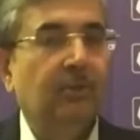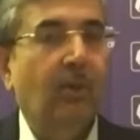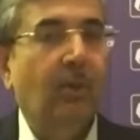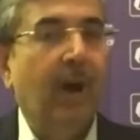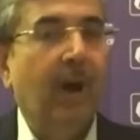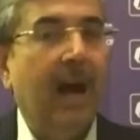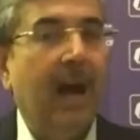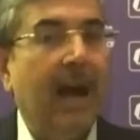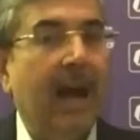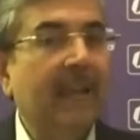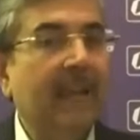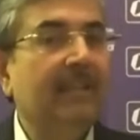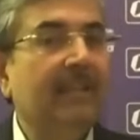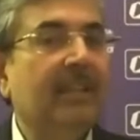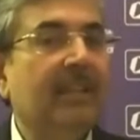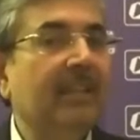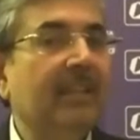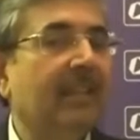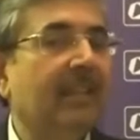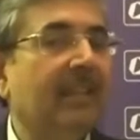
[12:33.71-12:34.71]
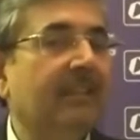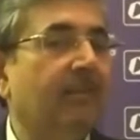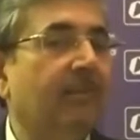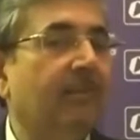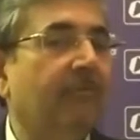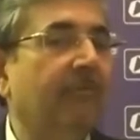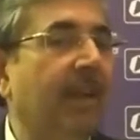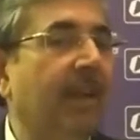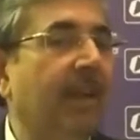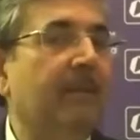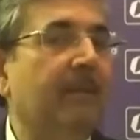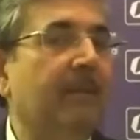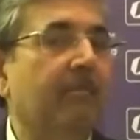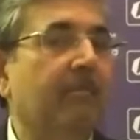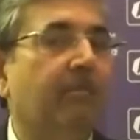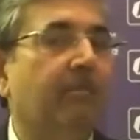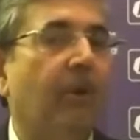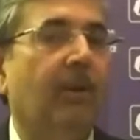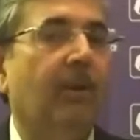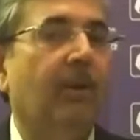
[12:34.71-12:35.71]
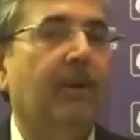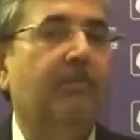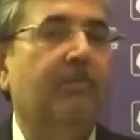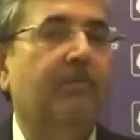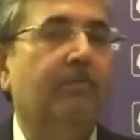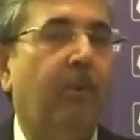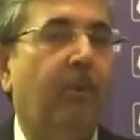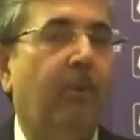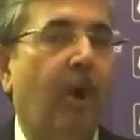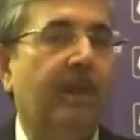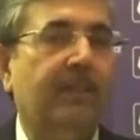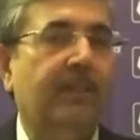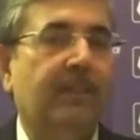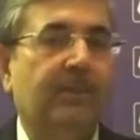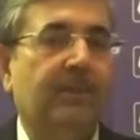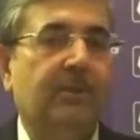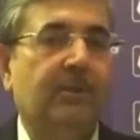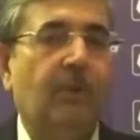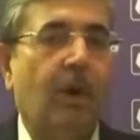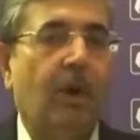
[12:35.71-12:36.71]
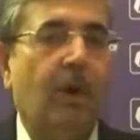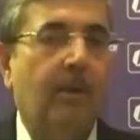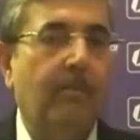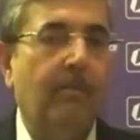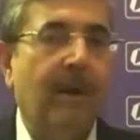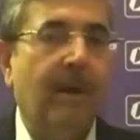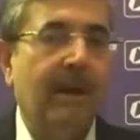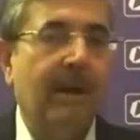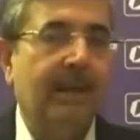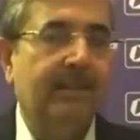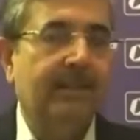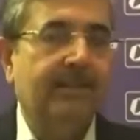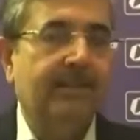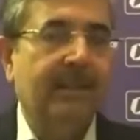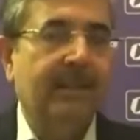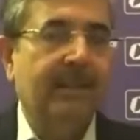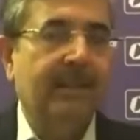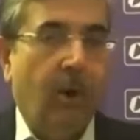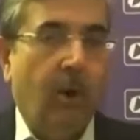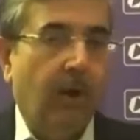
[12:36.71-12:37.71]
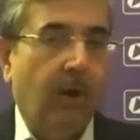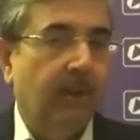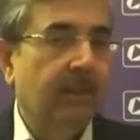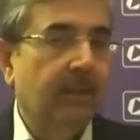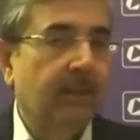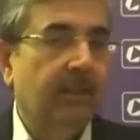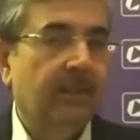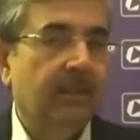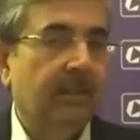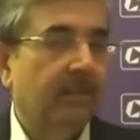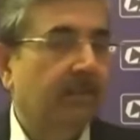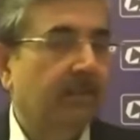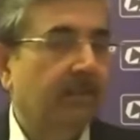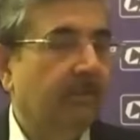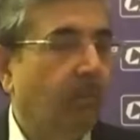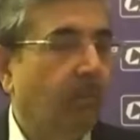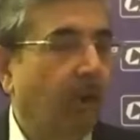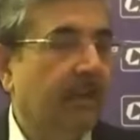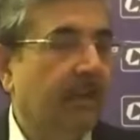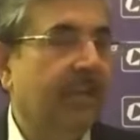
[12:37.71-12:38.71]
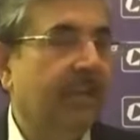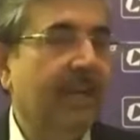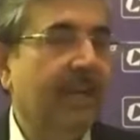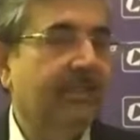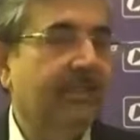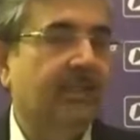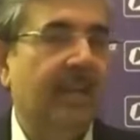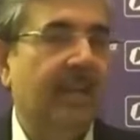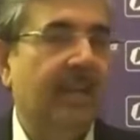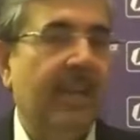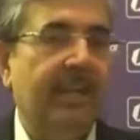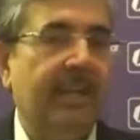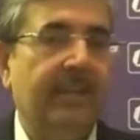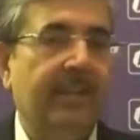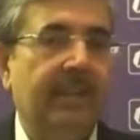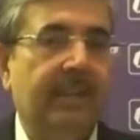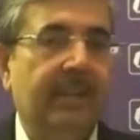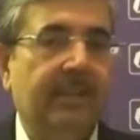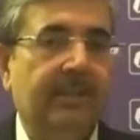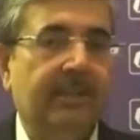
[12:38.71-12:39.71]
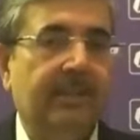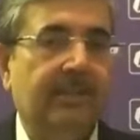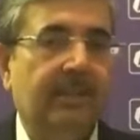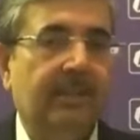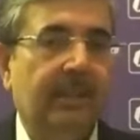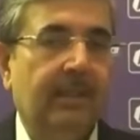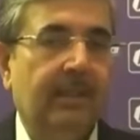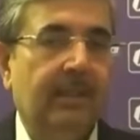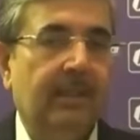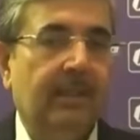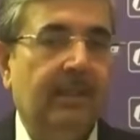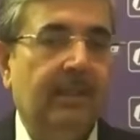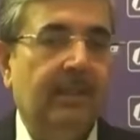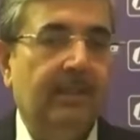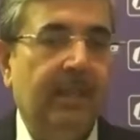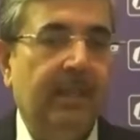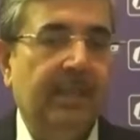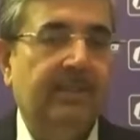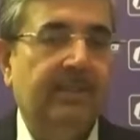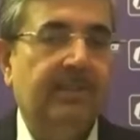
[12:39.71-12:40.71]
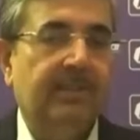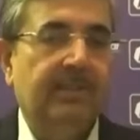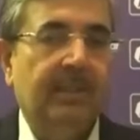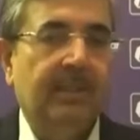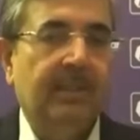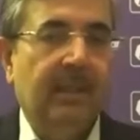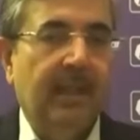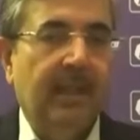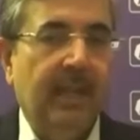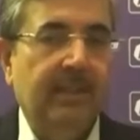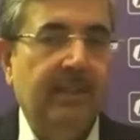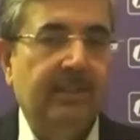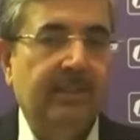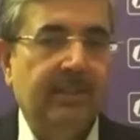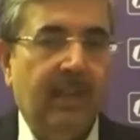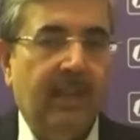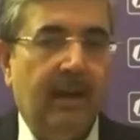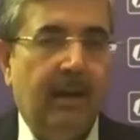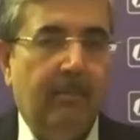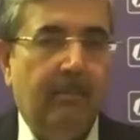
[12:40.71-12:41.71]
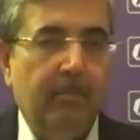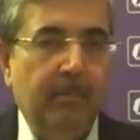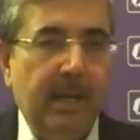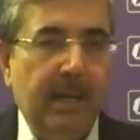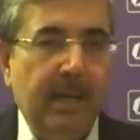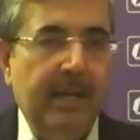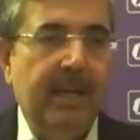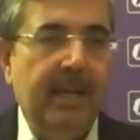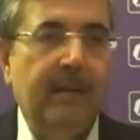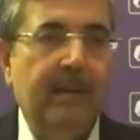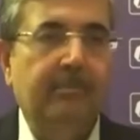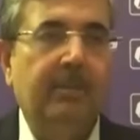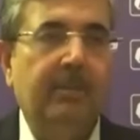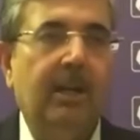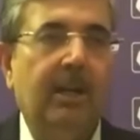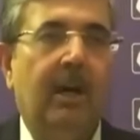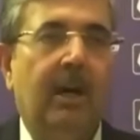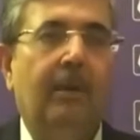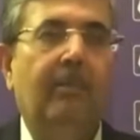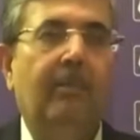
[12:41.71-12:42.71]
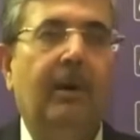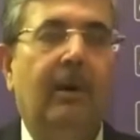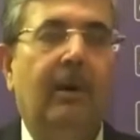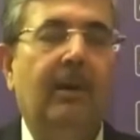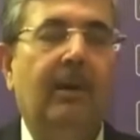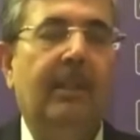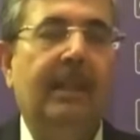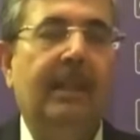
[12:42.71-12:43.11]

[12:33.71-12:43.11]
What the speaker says: So I think there's a very important point the stock markets are saying, whether right or wrong. What they are saying is this is medium-term earnings.